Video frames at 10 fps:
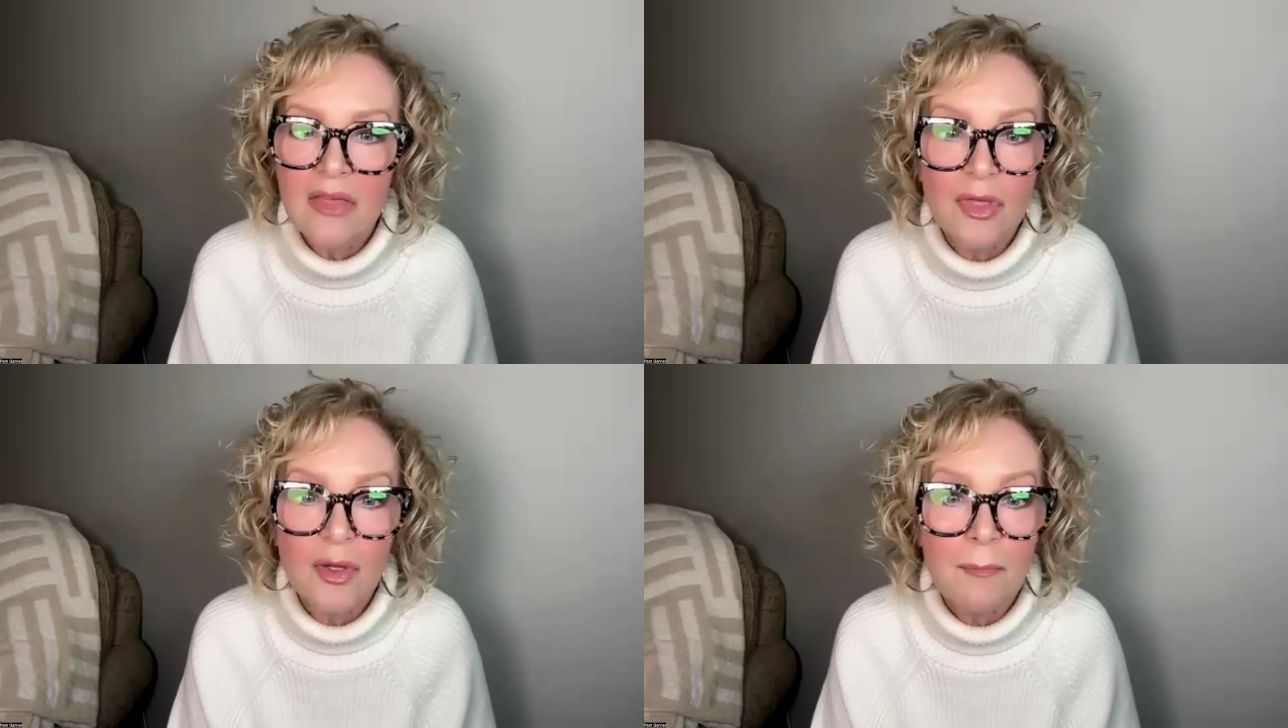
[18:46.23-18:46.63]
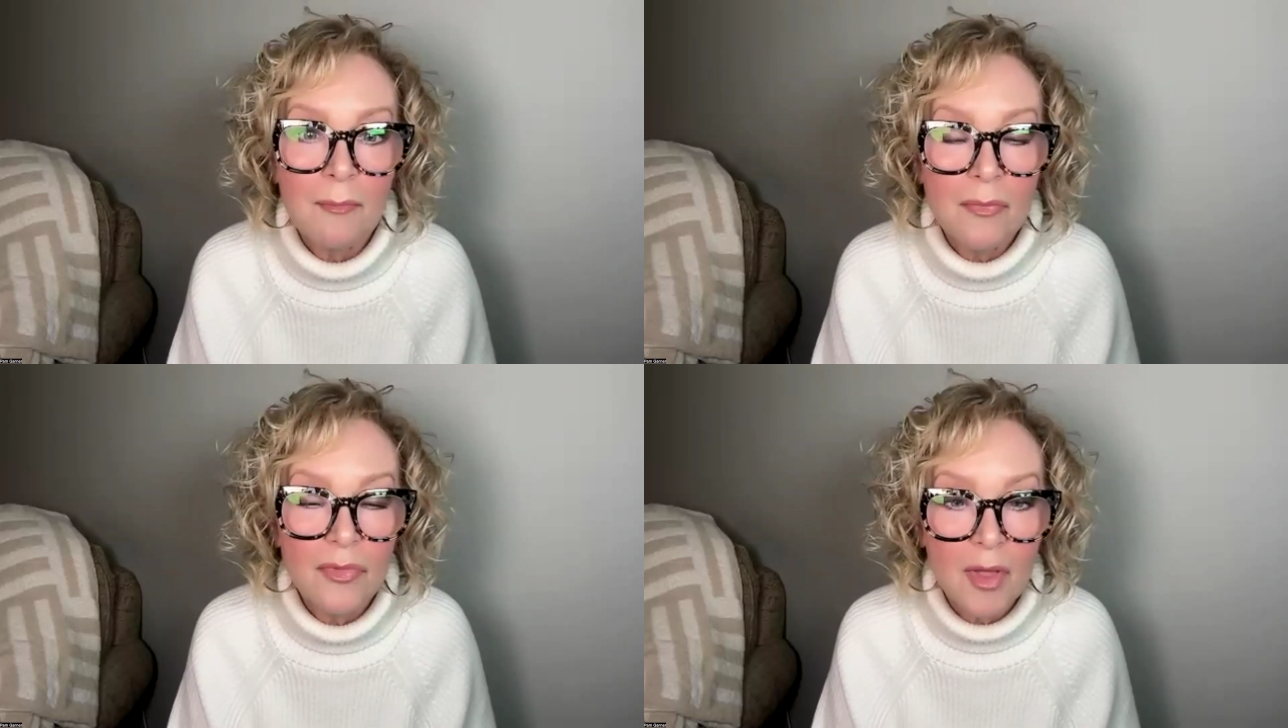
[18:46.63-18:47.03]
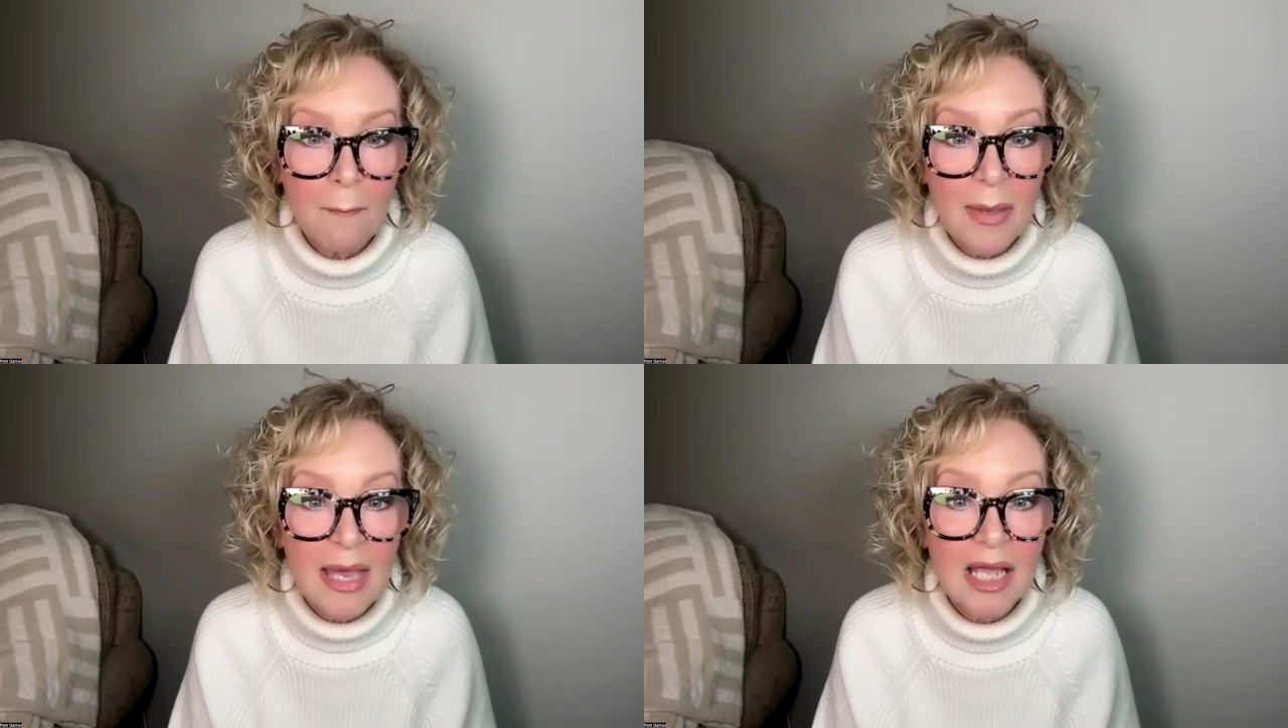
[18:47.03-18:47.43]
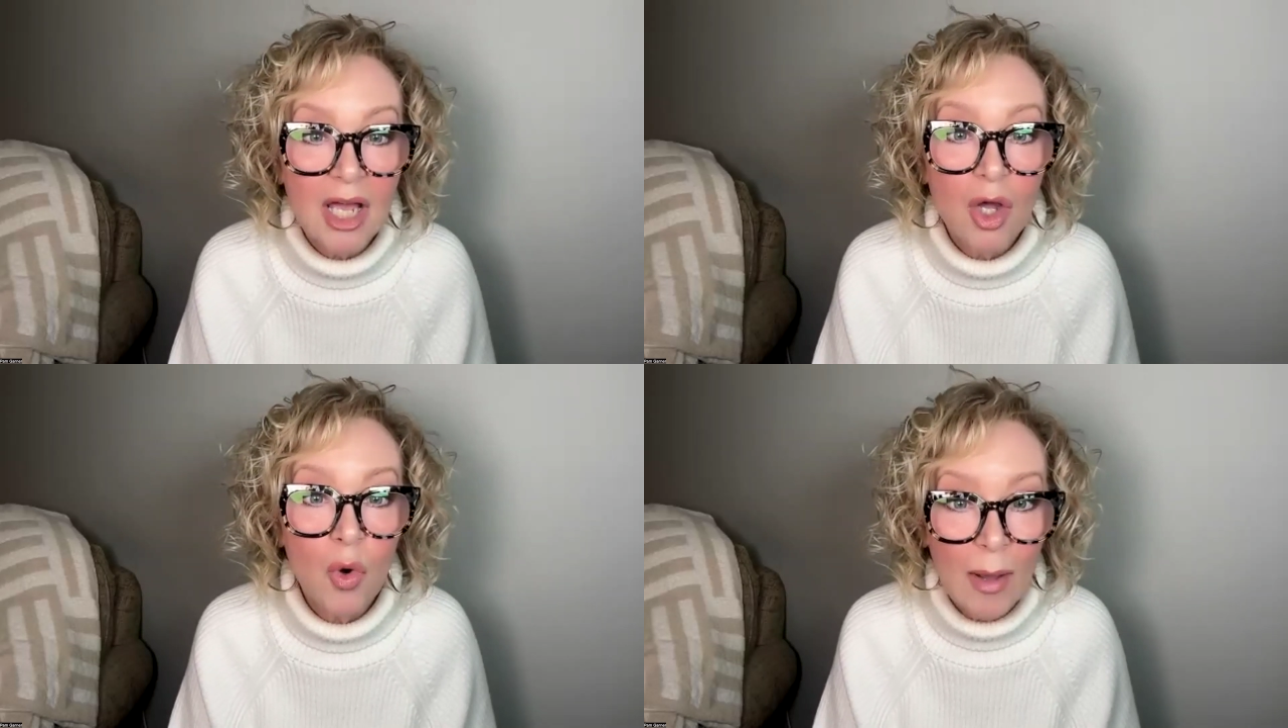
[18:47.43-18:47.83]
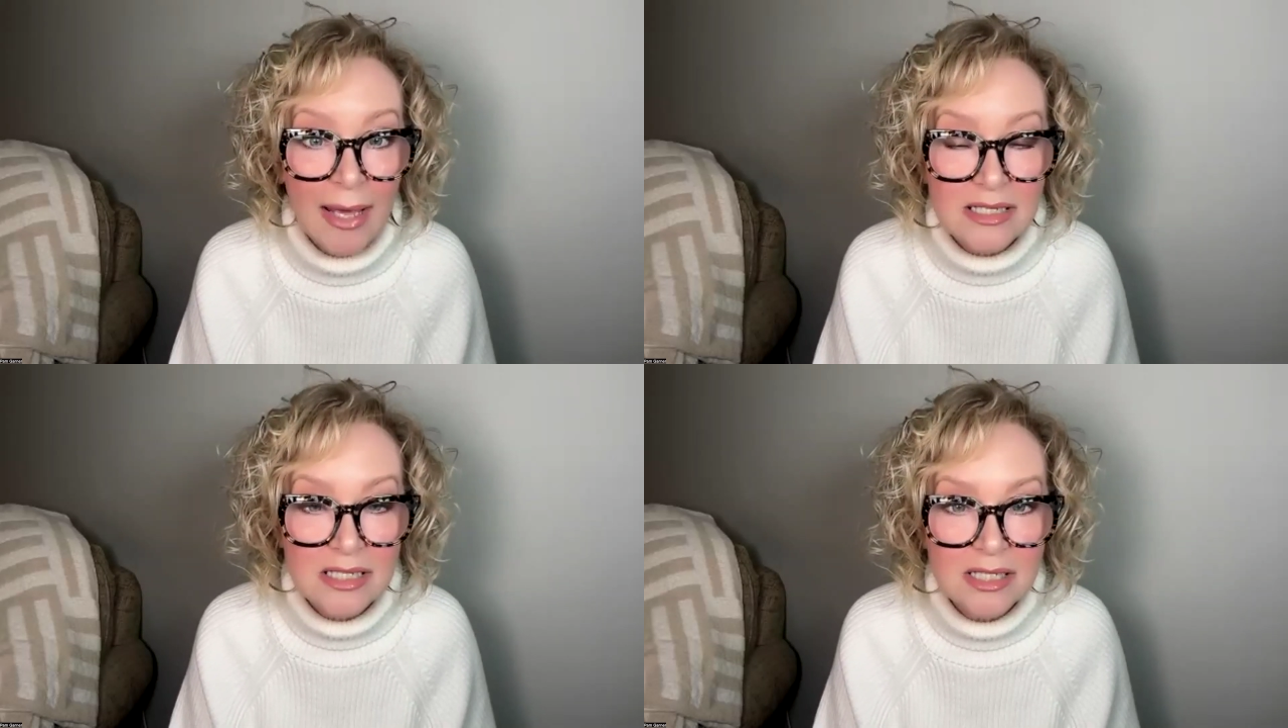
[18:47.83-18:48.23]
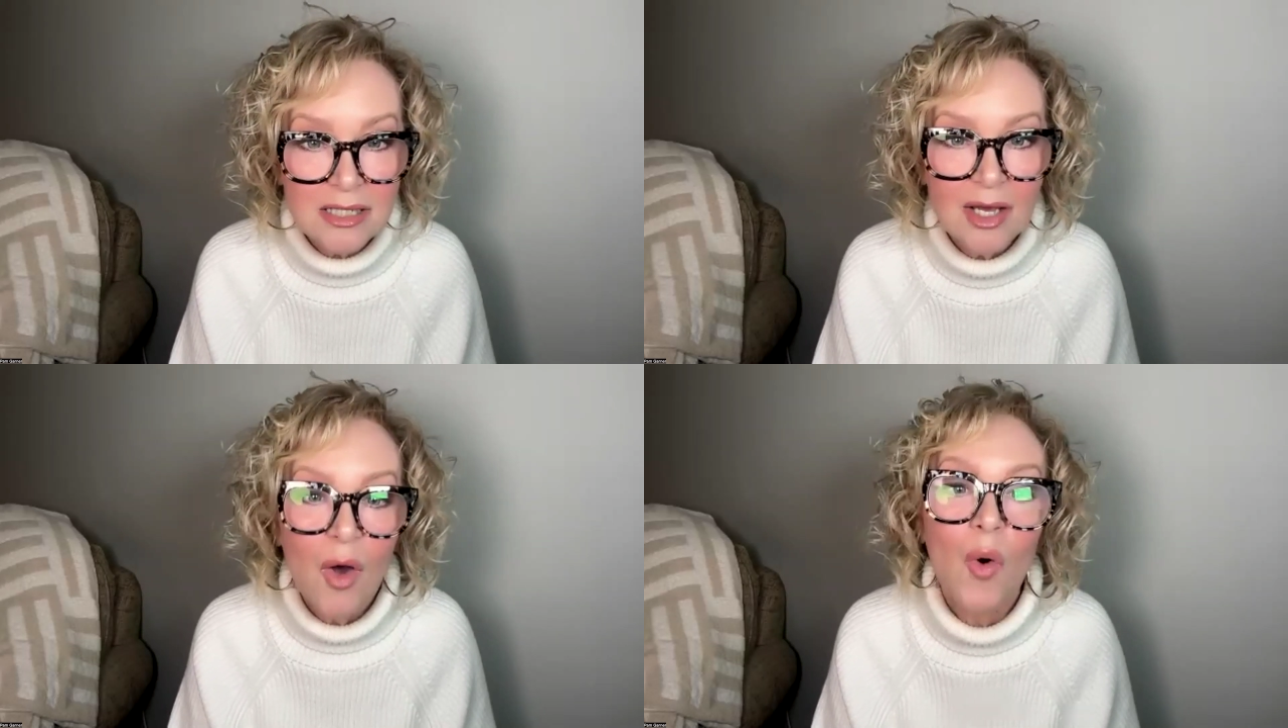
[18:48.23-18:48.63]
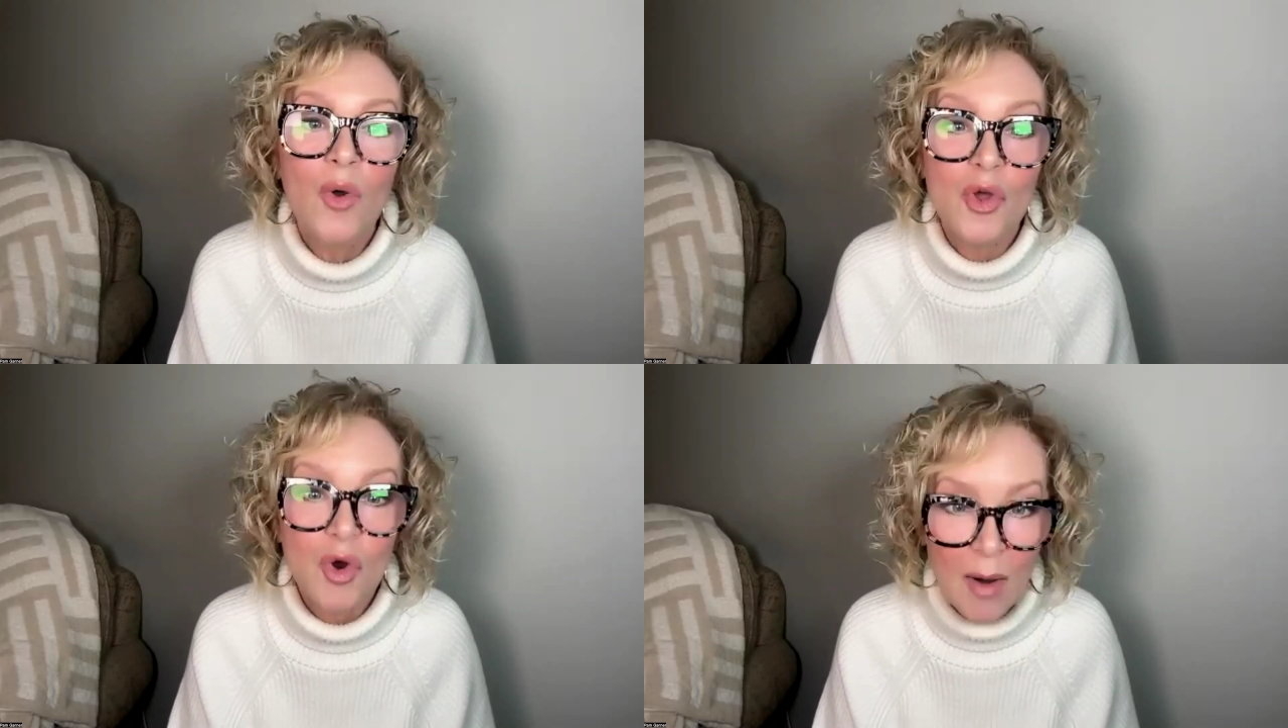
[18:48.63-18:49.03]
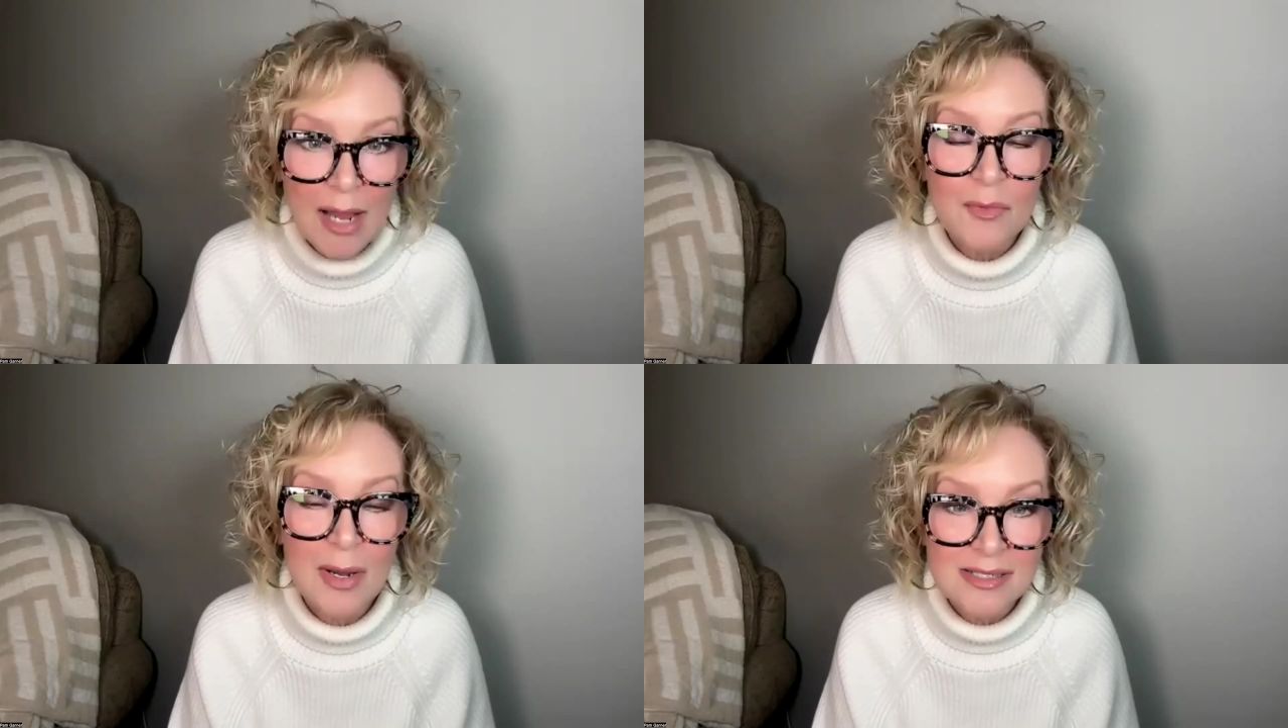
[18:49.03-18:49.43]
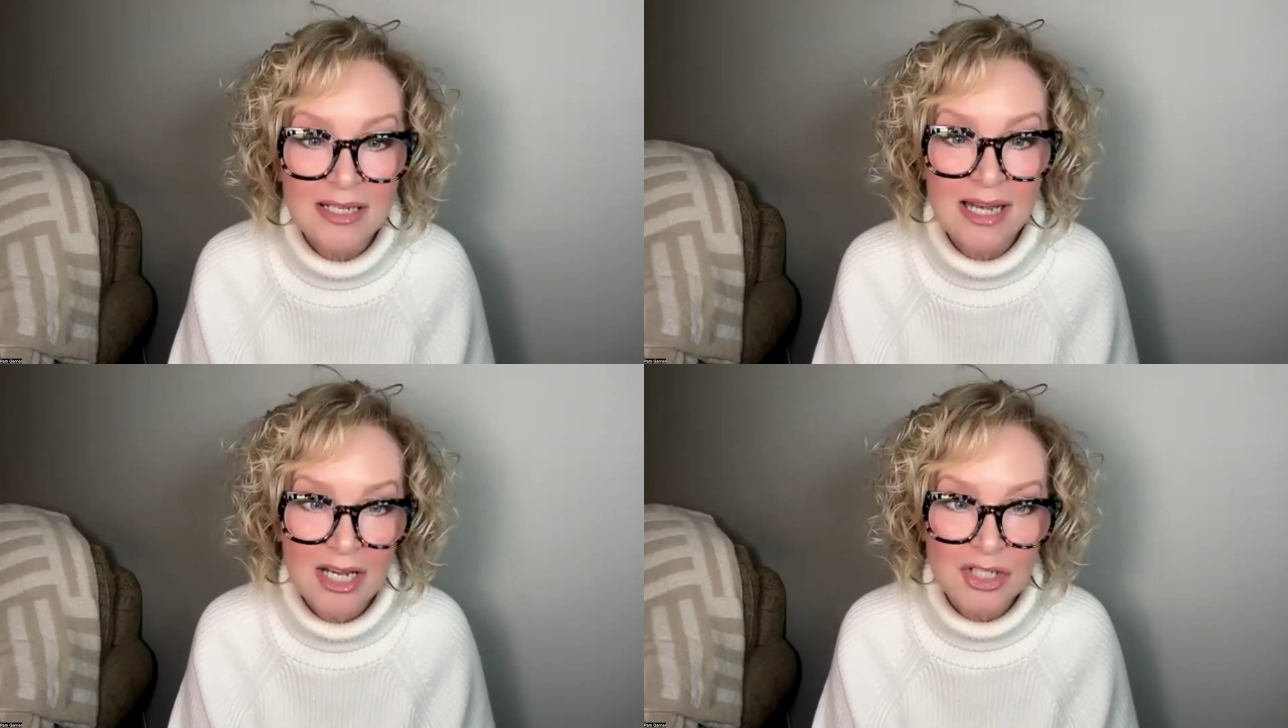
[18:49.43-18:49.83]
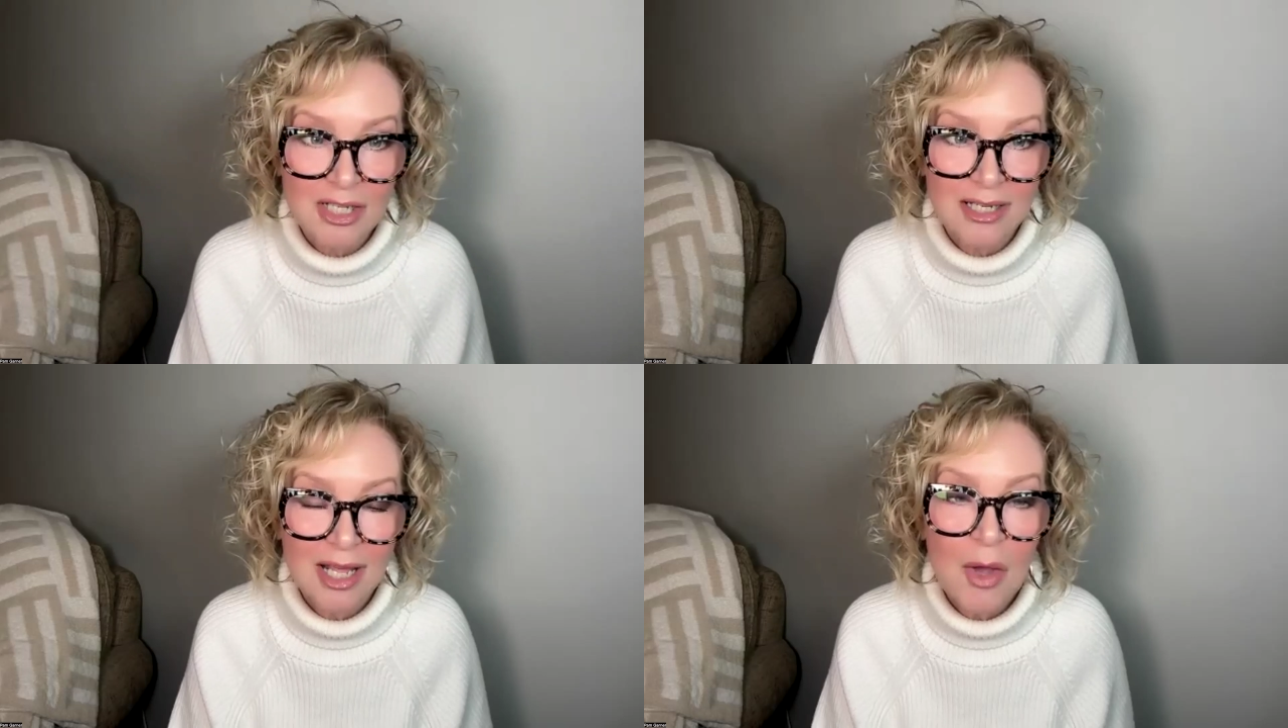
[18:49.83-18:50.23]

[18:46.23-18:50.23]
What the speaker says: the Big Quit or the Great Resignation,